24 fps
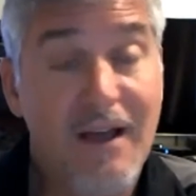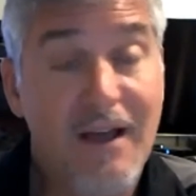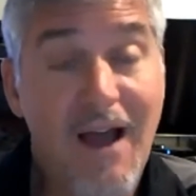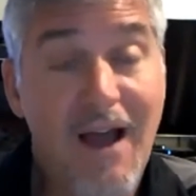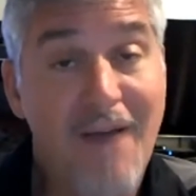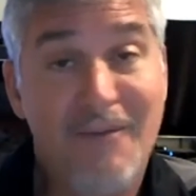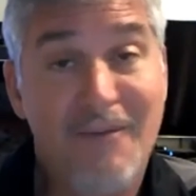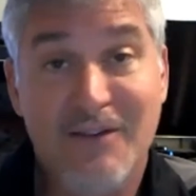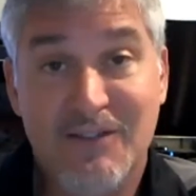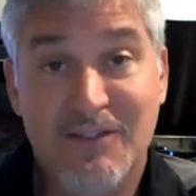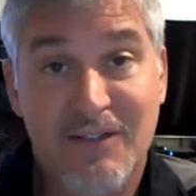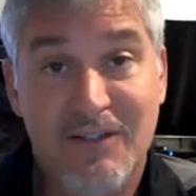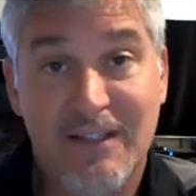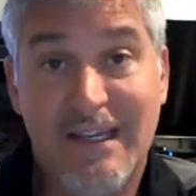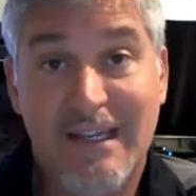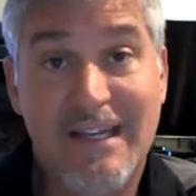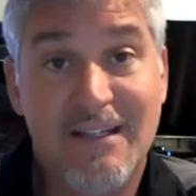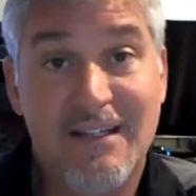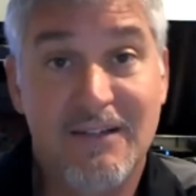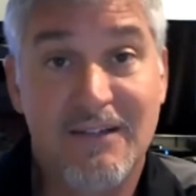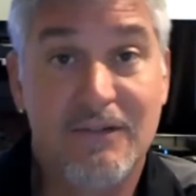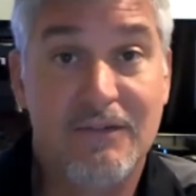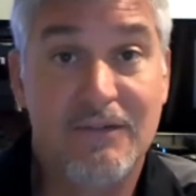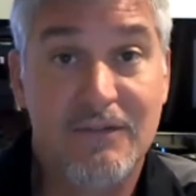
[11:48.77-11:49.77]
Obviously, he
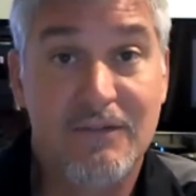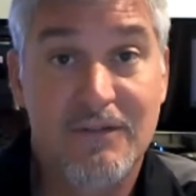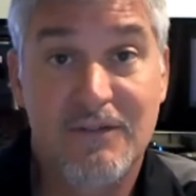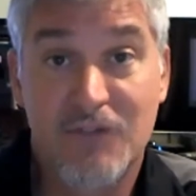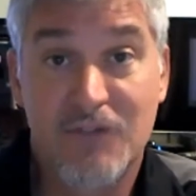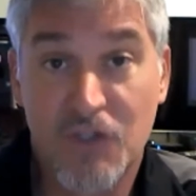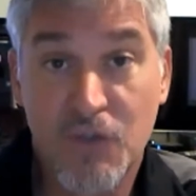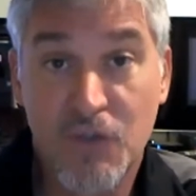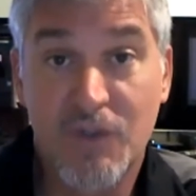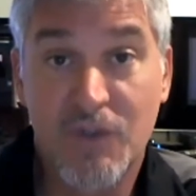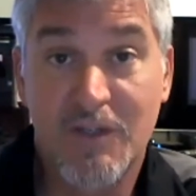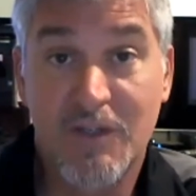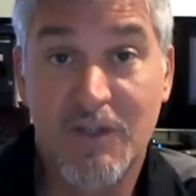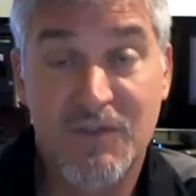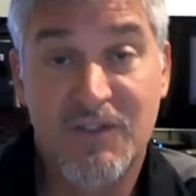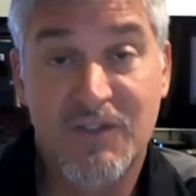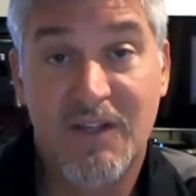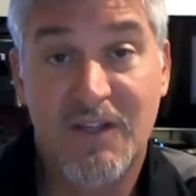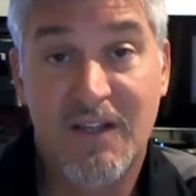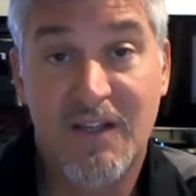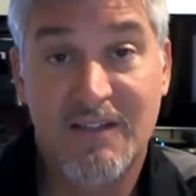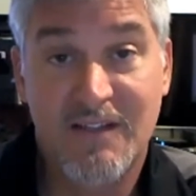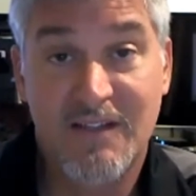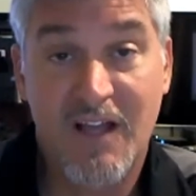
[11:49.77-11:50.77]
didn't do it
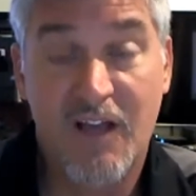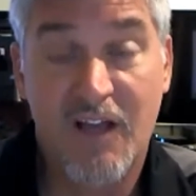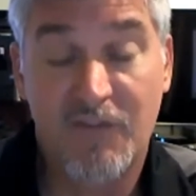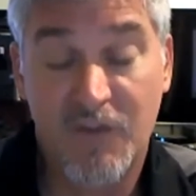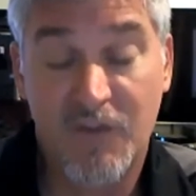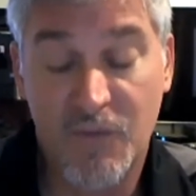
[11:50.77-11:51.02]
himself.